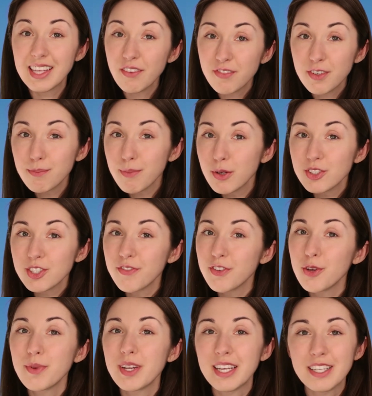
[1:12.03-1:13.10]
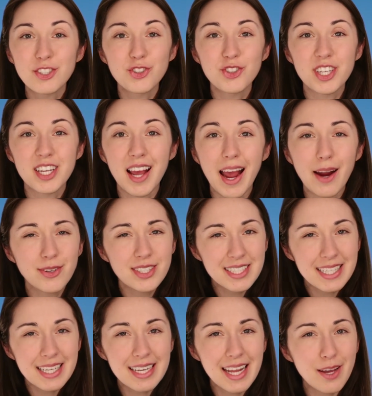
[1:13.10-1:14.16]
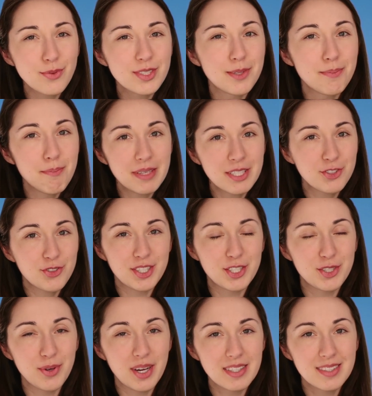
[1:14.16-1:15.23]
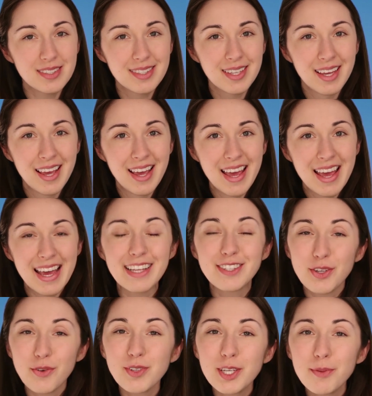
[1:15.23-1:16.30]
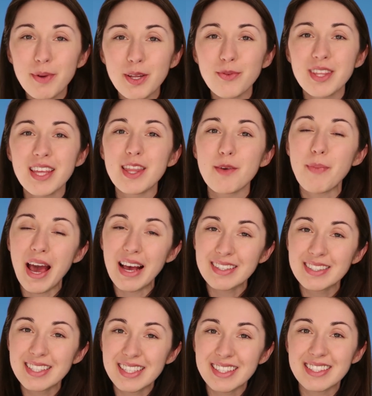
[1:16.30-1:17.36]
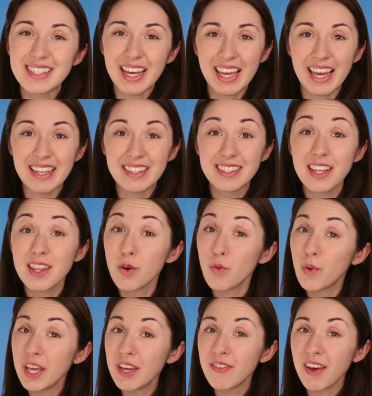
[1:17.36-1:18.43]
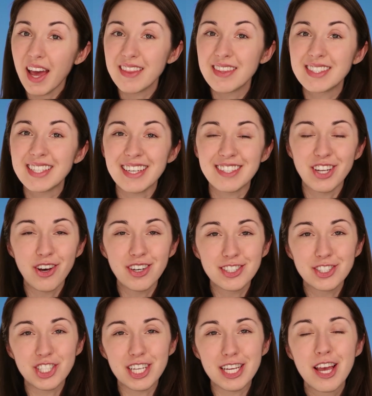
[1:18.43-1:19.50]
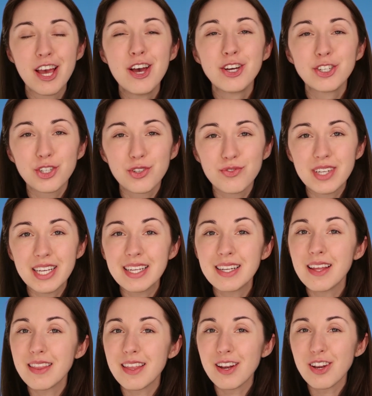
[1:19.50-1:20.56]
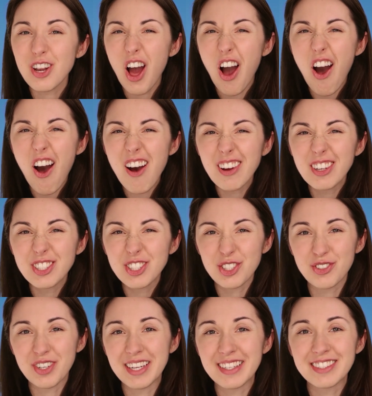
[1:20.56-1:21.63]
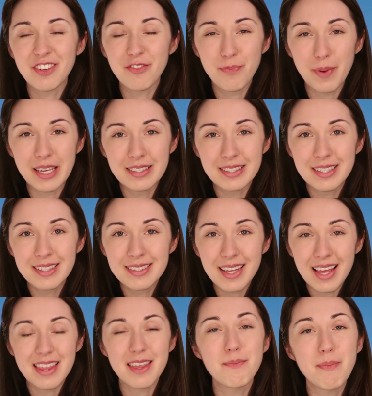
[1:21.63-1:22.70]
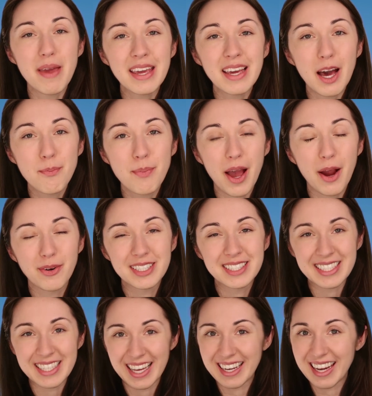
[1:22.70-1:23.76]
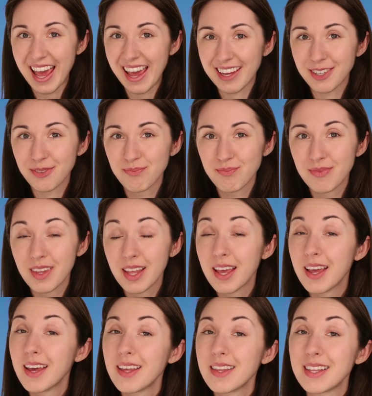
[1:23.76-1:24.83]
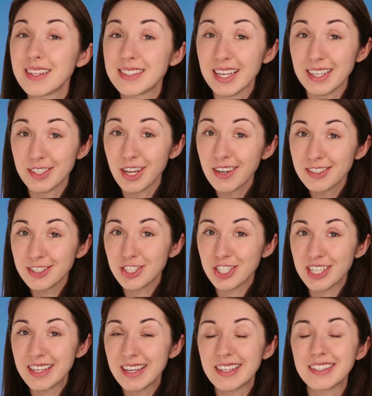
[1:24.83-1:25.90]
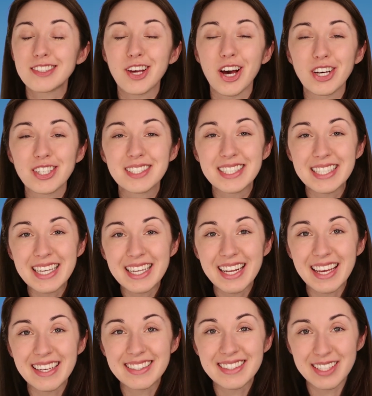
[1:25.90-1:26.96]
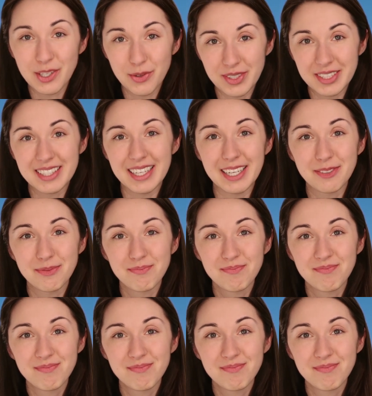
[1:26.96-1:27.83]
Yet for most of human history, our DNA was a mystery to us. It's only been within the past 6 decades that we have had the technology to read the long strings of bases that make up our DNA. This technology is called DNA sequencing.